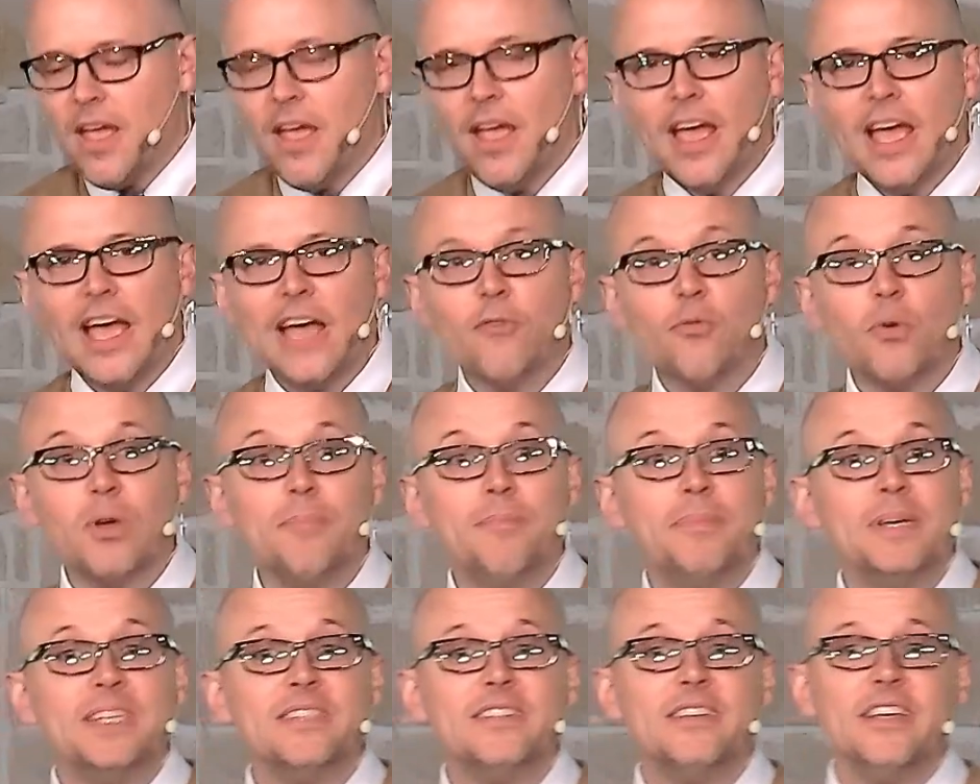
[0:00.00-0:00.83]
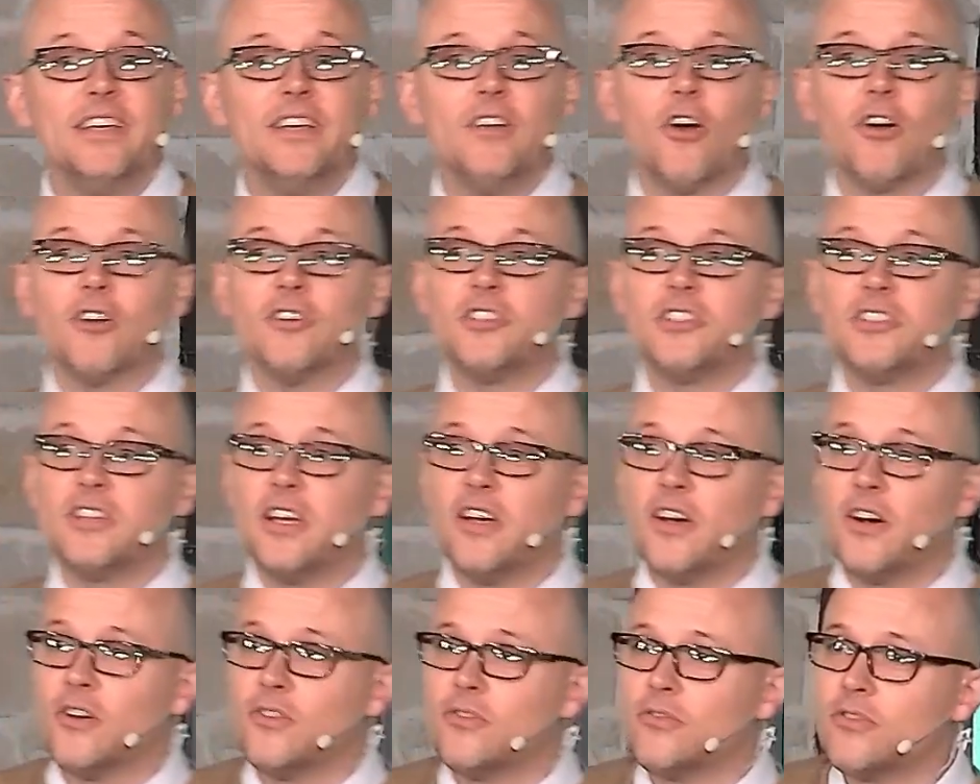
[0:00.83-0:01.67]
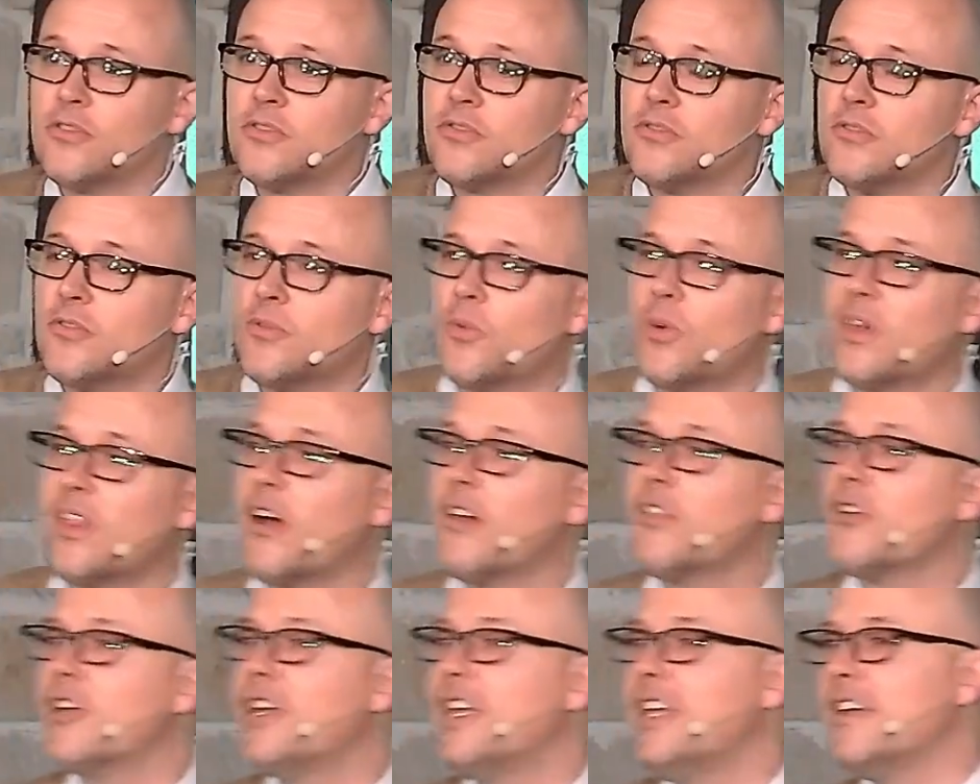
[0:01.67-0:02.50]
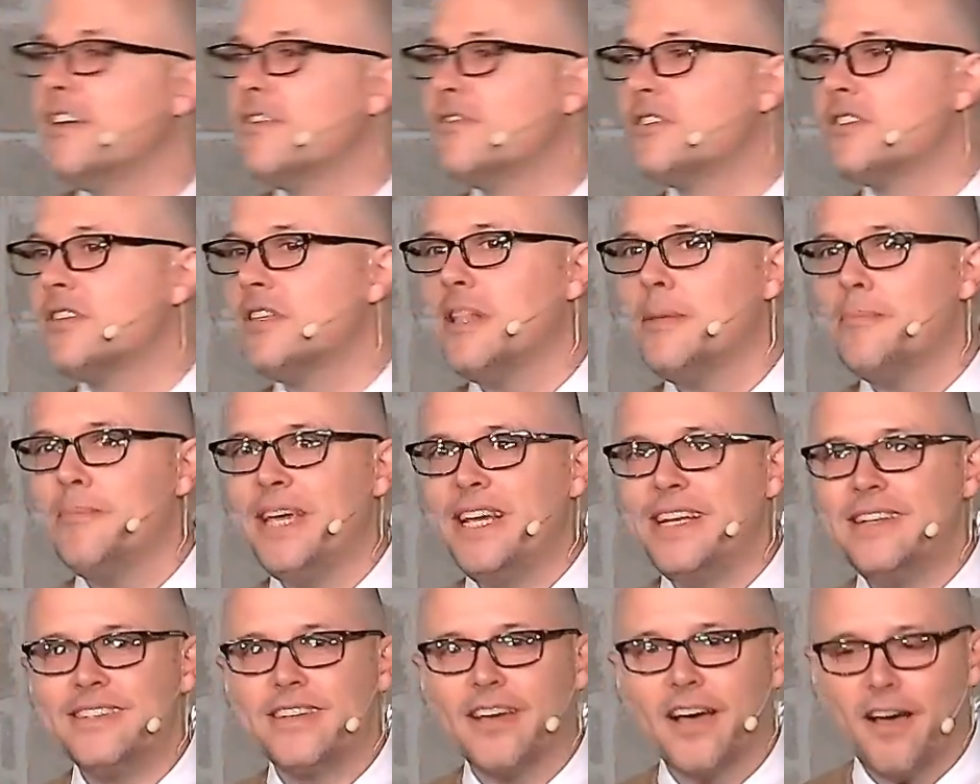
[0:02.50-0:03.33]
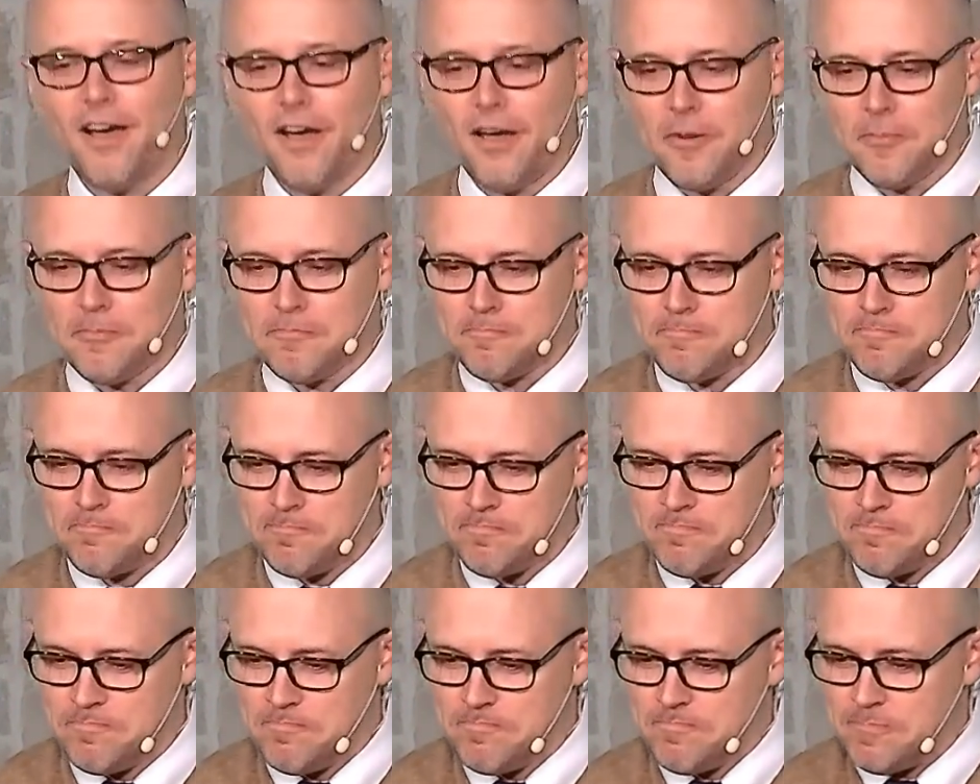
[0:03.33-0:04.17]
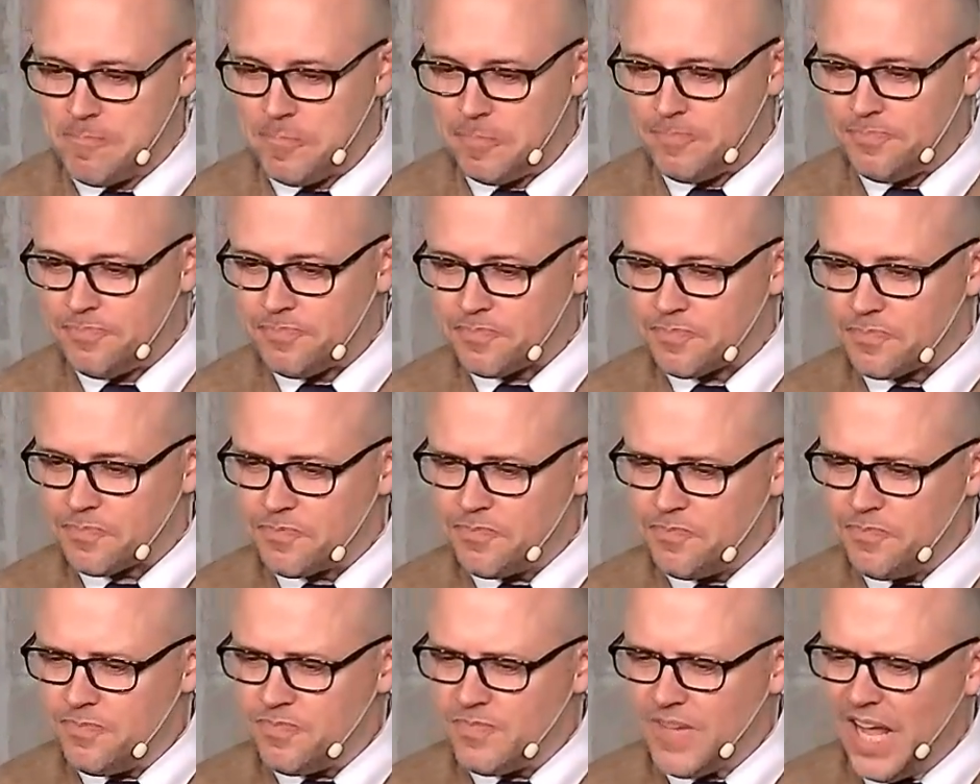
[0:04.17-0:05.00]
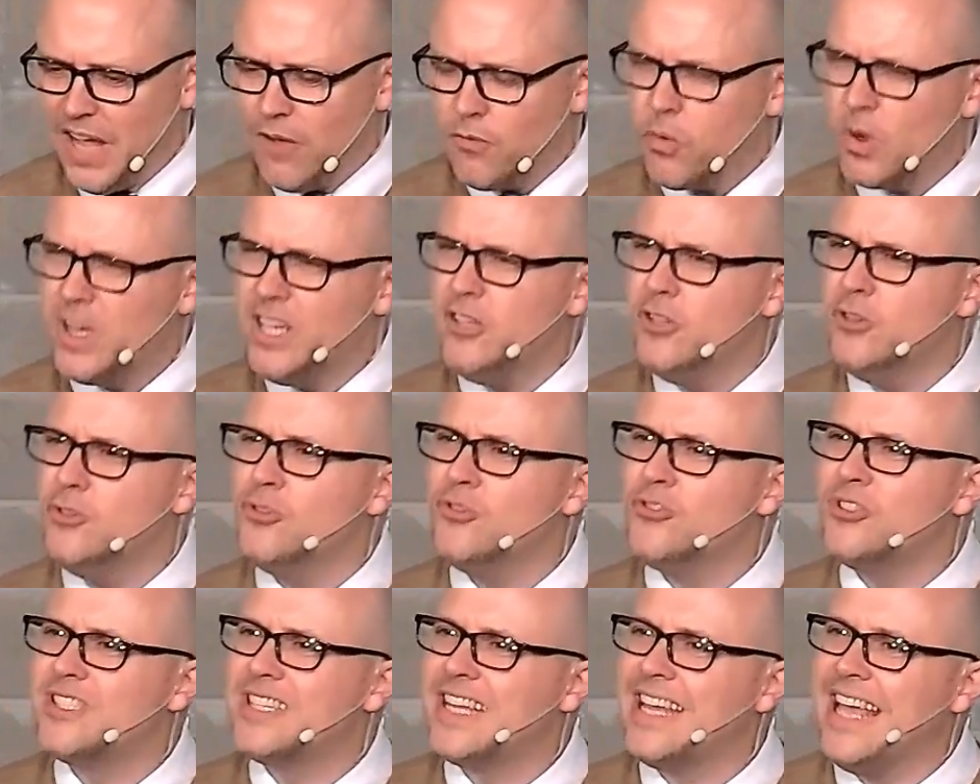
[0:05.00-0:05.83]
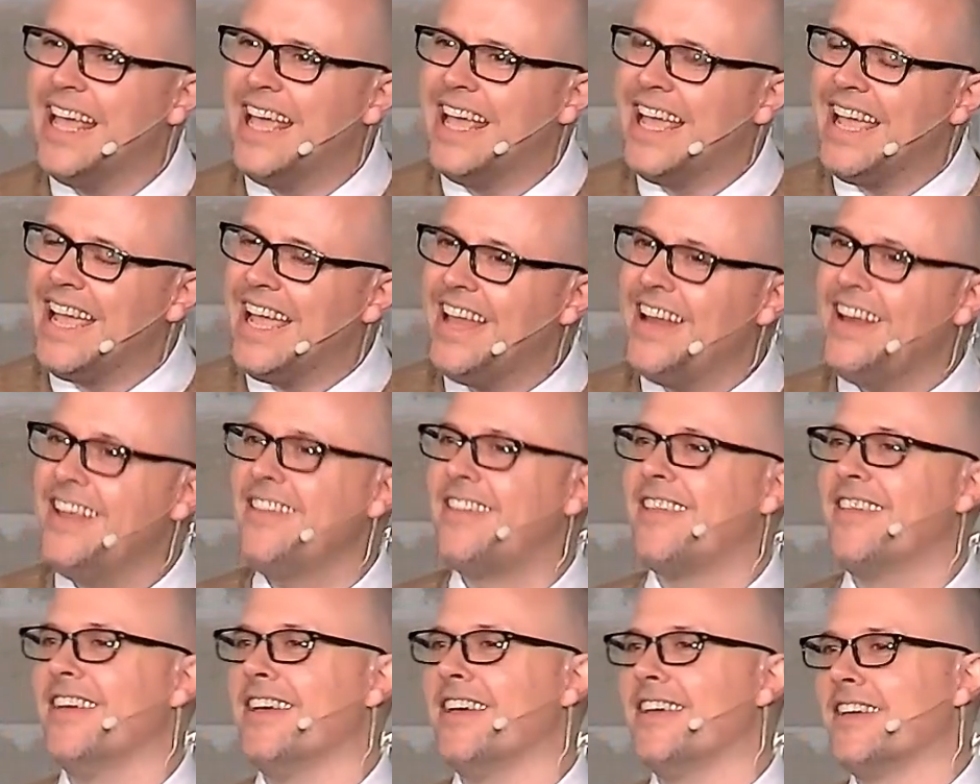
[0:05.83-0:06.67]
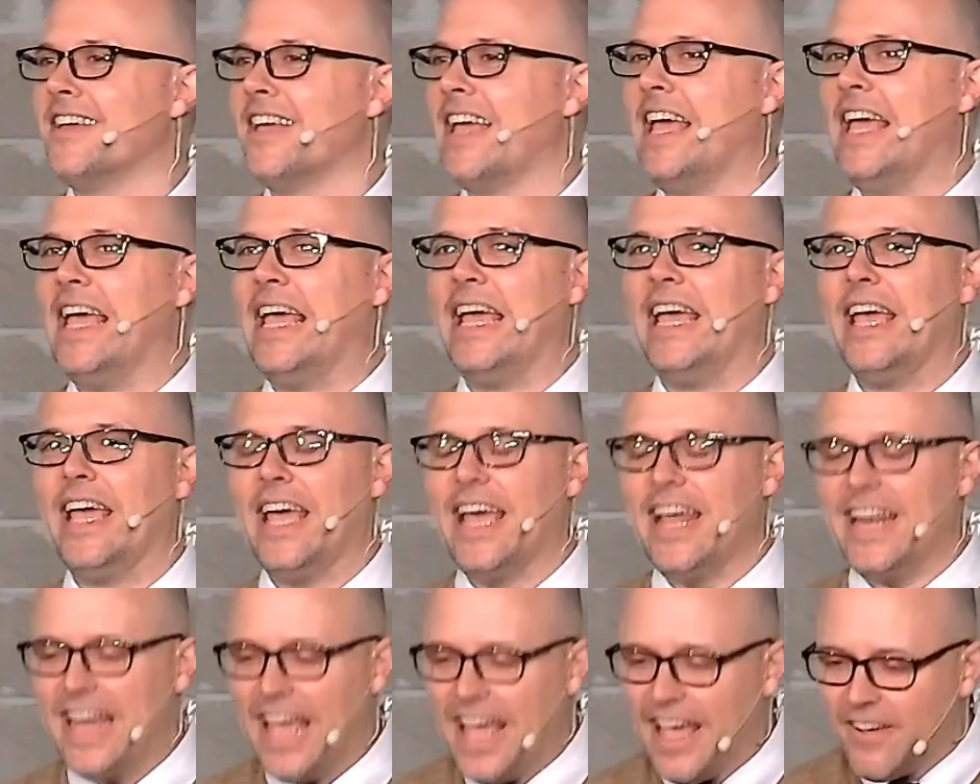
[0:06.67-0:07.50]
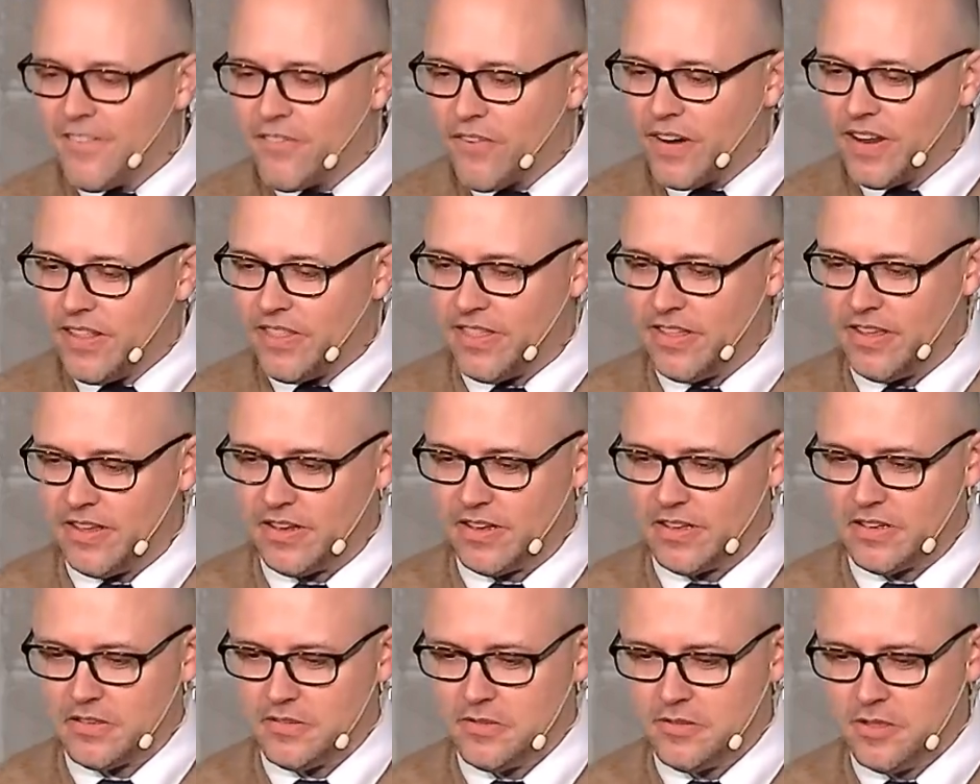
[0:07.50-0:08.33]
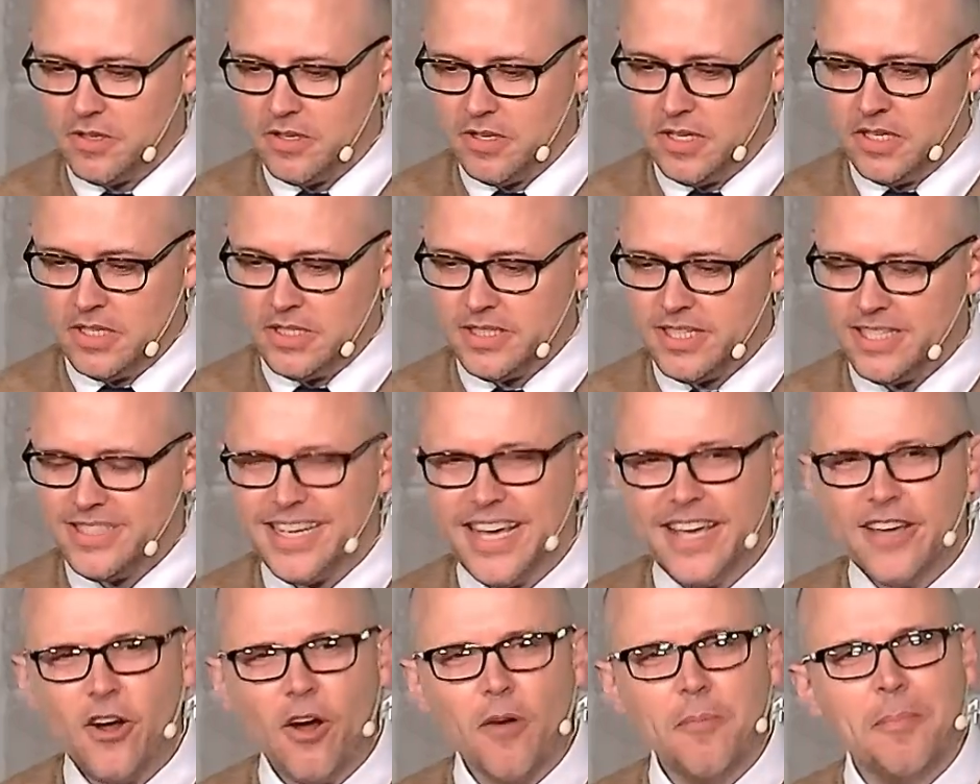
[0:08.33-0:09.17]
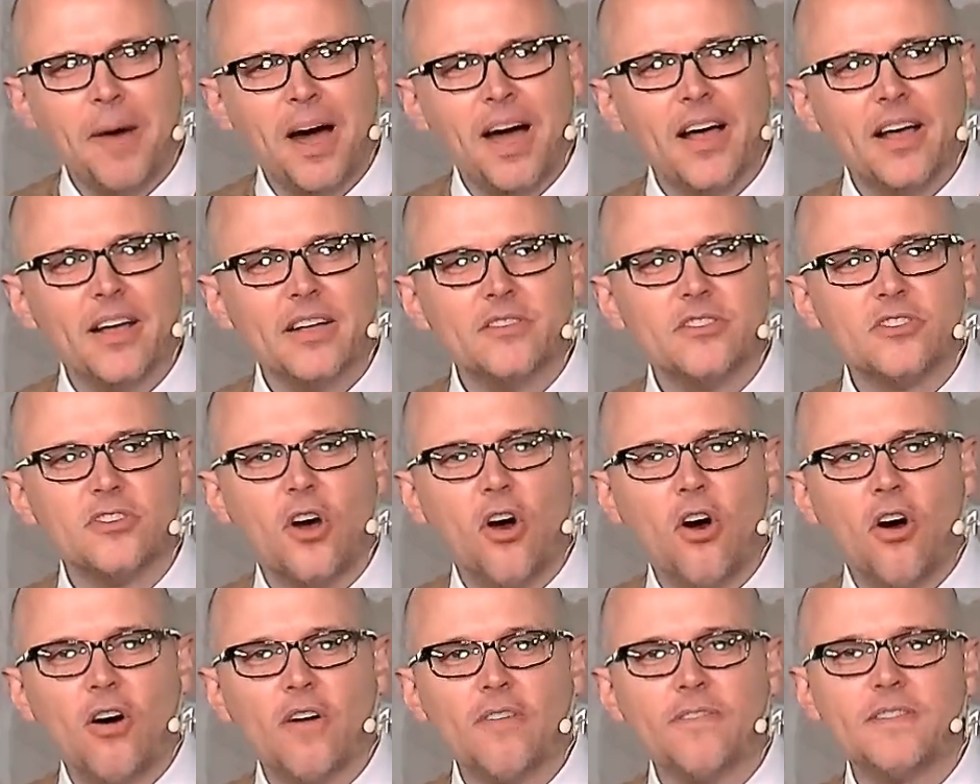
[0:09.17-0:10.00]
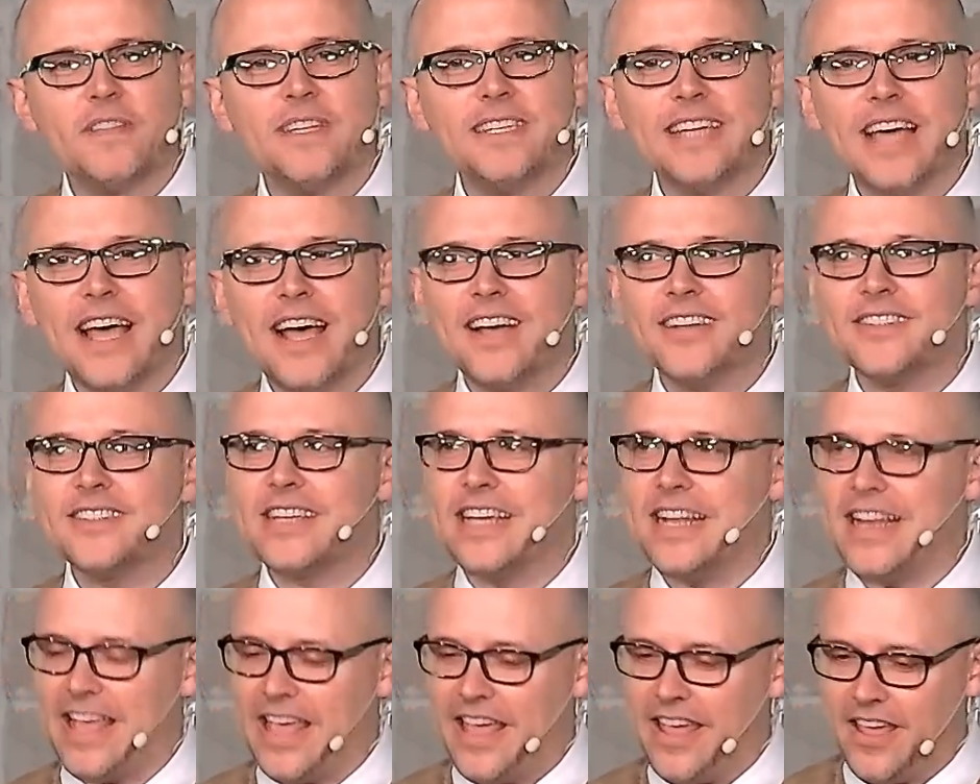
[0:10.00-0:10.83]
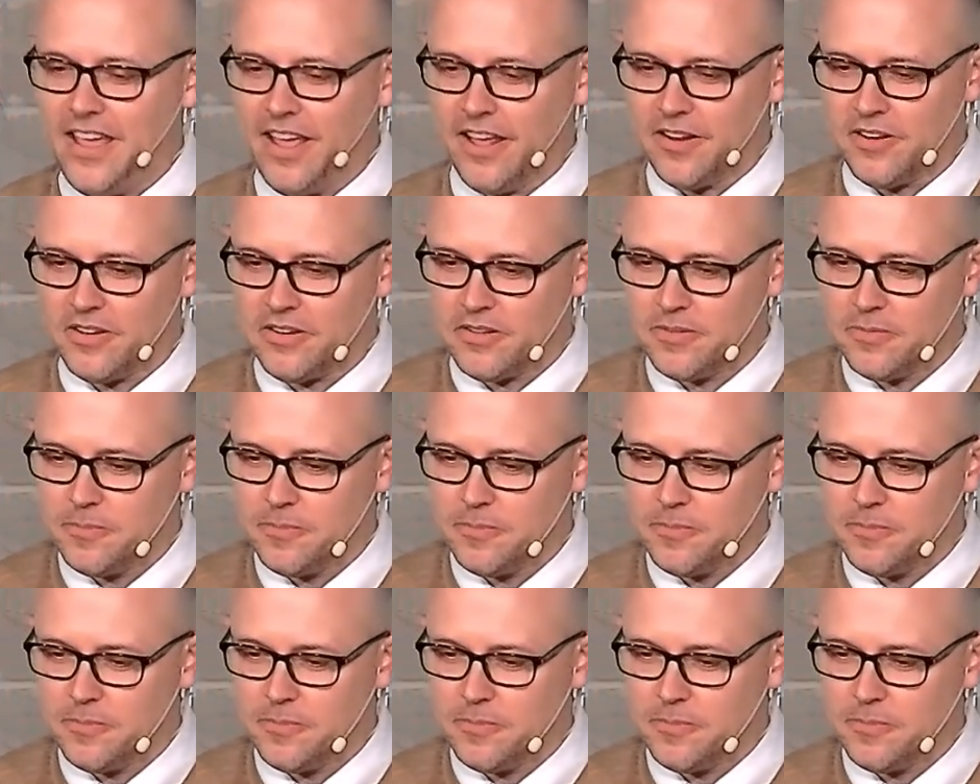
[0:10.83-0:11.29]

Have we busied ourselves with other gifts in the meantime? Have we used anything and everything to take our minds off the task at hand?